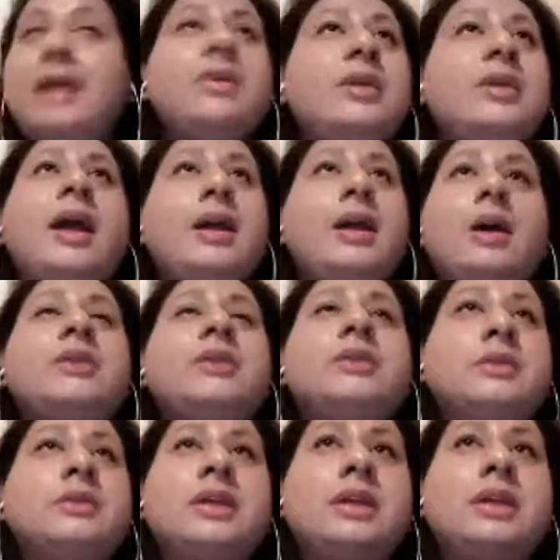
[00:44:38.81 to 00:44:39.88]
that
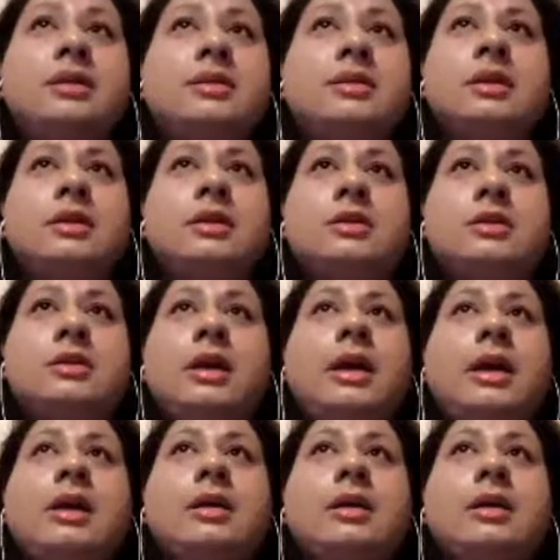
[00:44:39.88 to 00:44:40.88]
also side of the discussion, like,